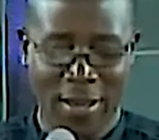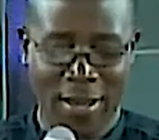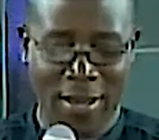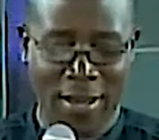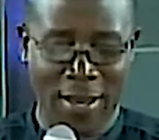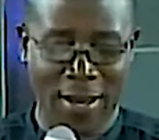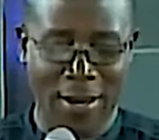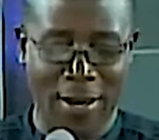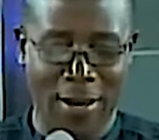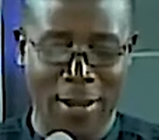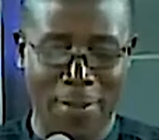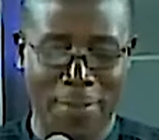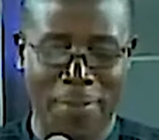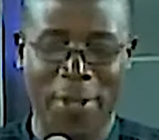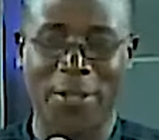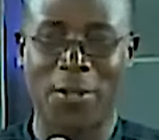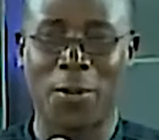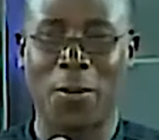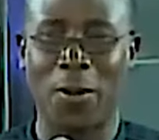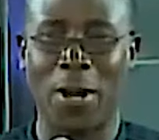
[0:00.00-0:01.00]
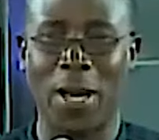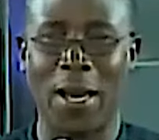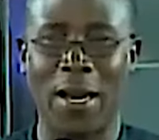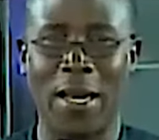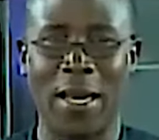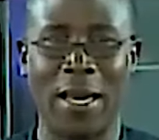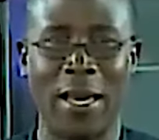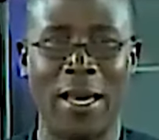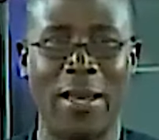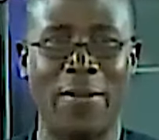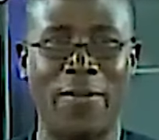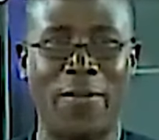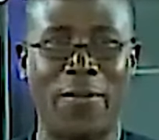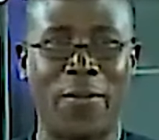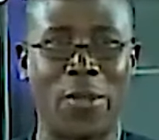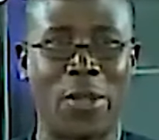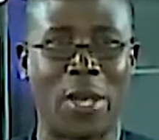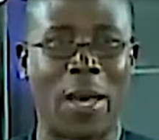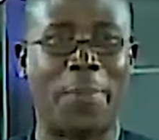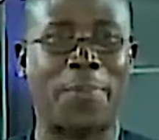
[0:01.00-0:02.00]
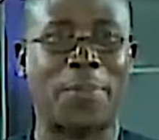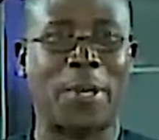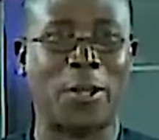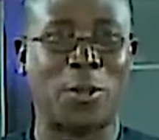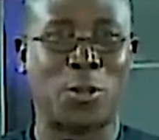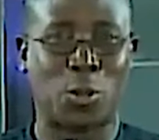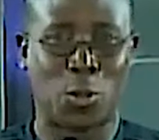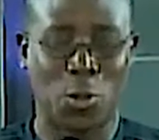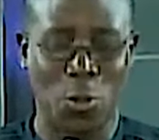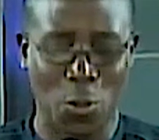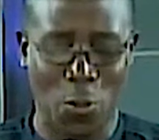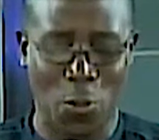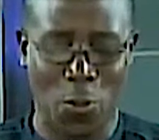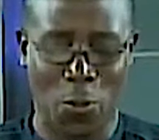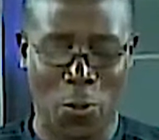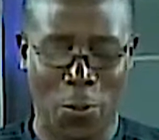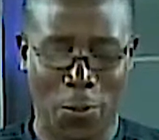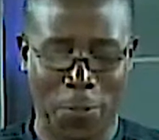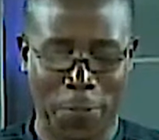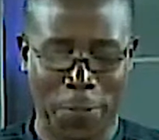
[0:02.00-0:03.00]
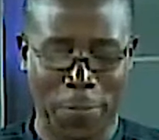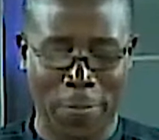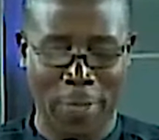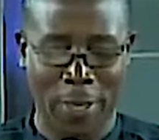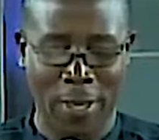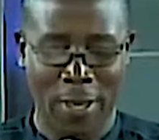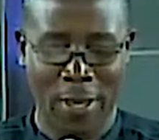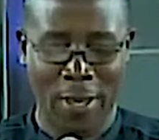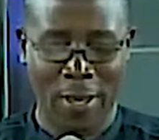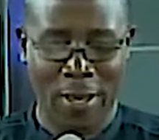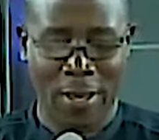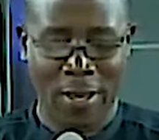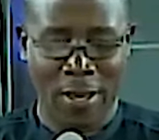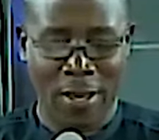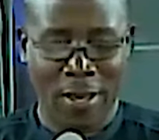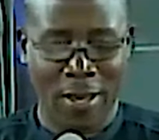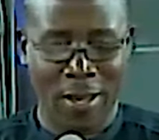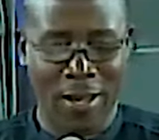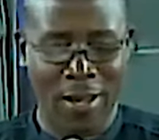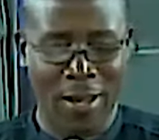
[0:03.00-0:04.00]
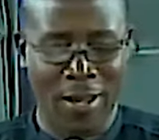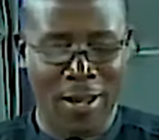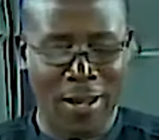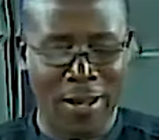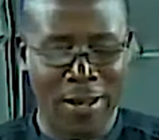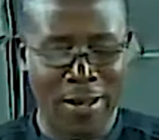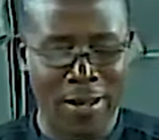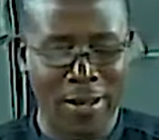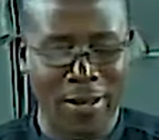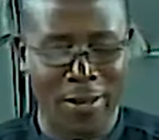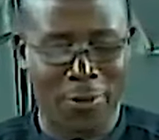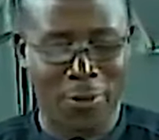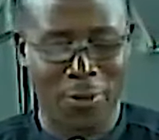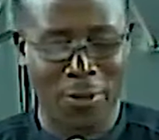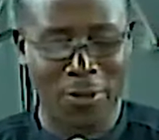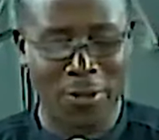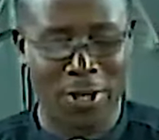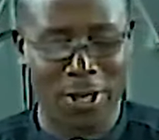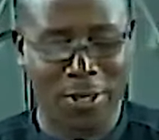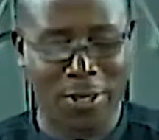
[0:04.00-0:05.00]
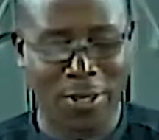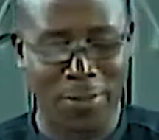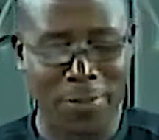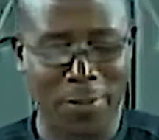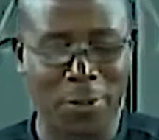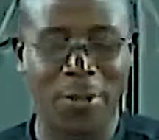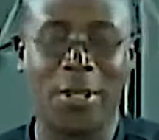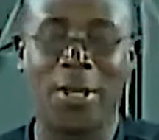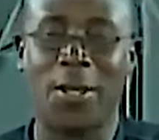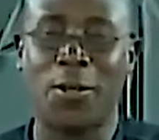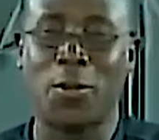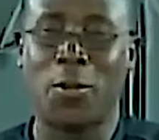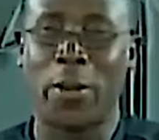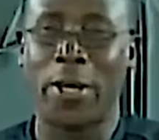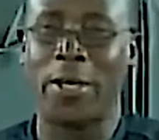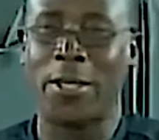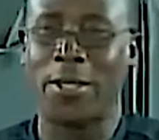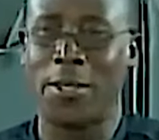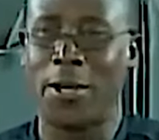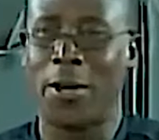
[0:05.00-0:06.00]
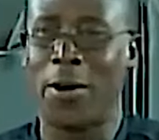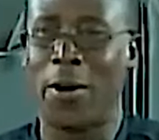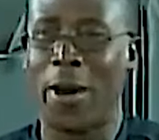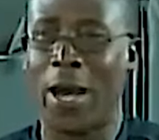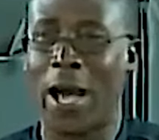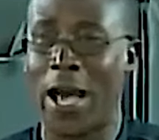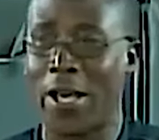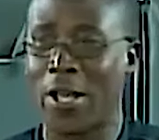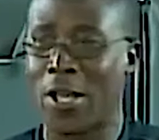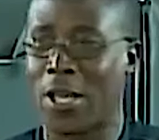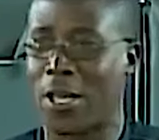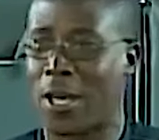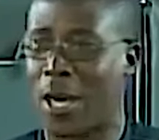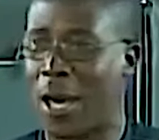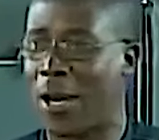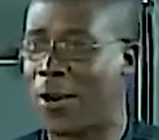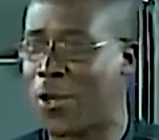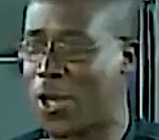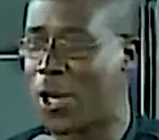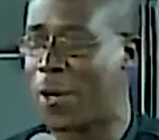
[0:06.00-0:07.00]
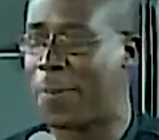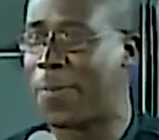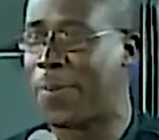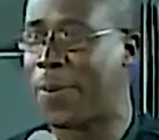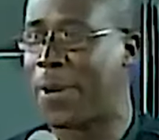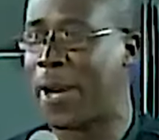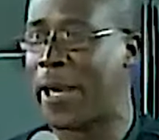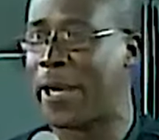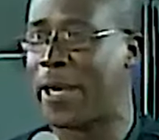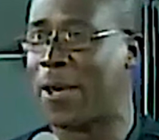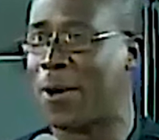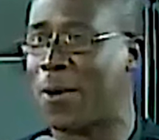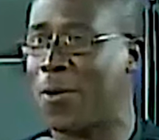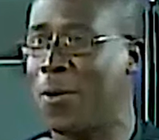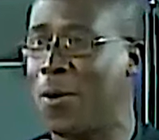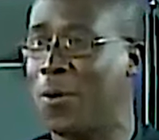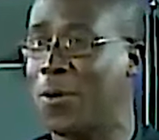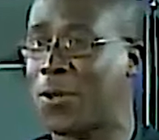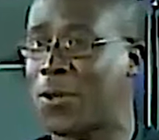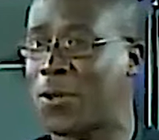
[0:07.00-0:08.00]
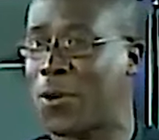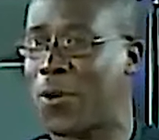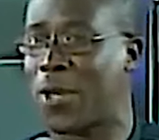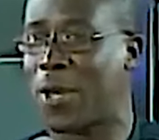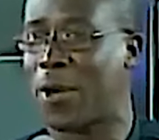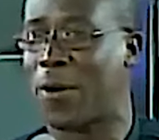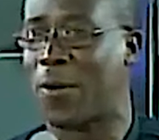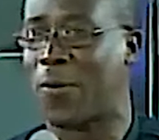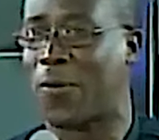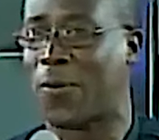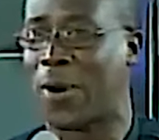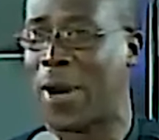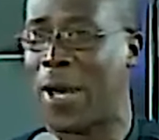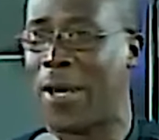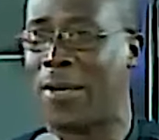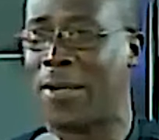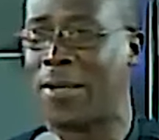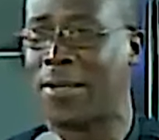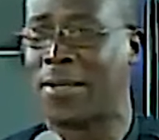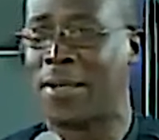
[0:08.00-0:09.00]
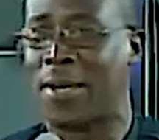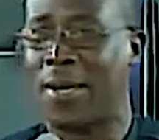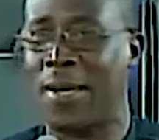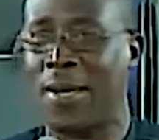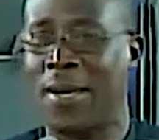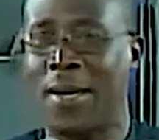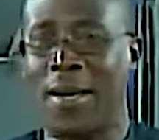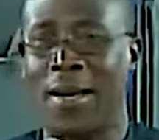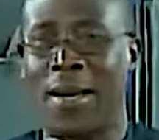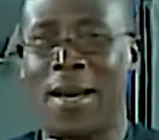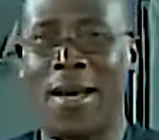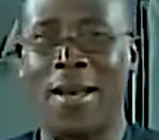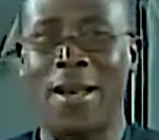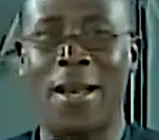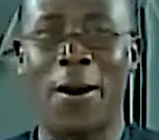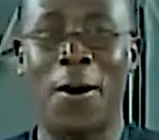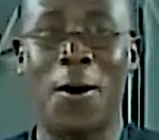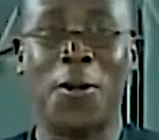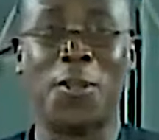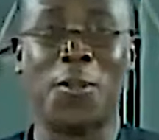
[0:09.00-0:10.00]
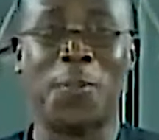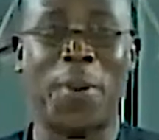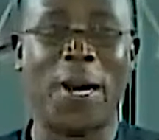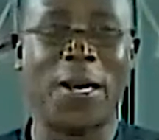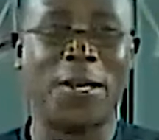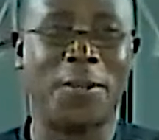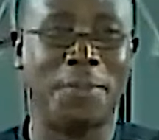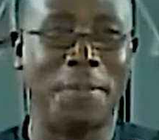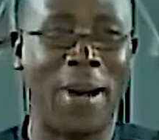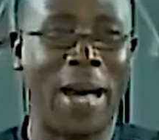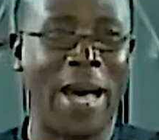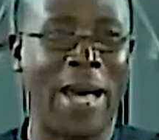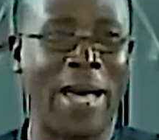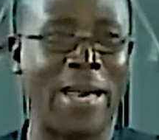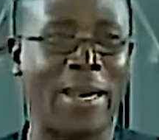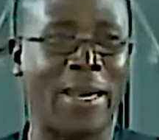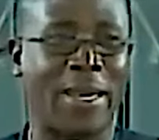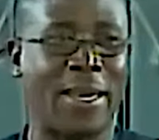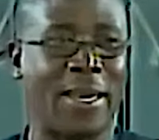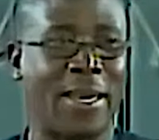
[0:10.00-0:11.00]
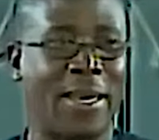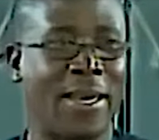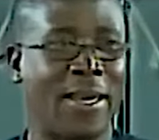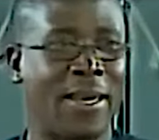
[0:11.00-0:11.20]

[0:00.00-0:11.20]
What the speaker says: And particularly in chapter 2, he exhorted Timothy to endure hardship like a good soldier of Christ and a husbandman.